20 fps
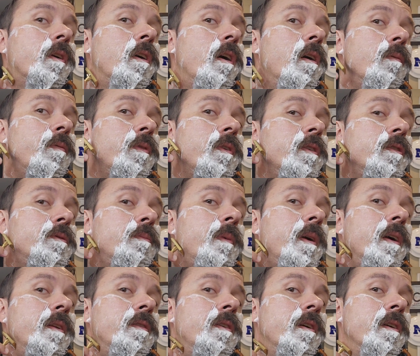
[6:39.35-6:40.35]
a confidence
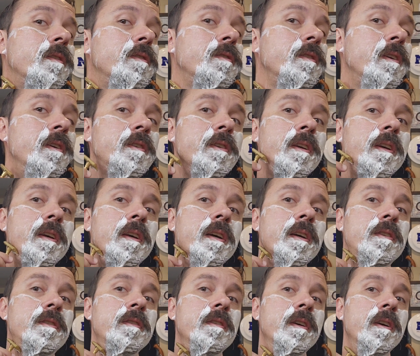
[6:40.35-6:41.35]
man does is he
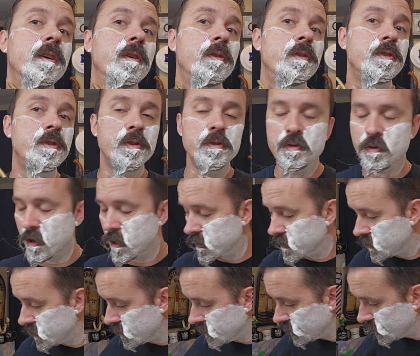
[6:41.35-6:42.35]
gets he earns your
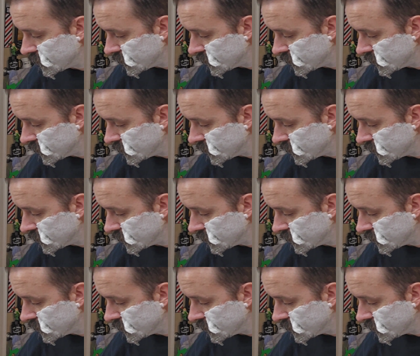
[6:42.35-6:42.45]
trust,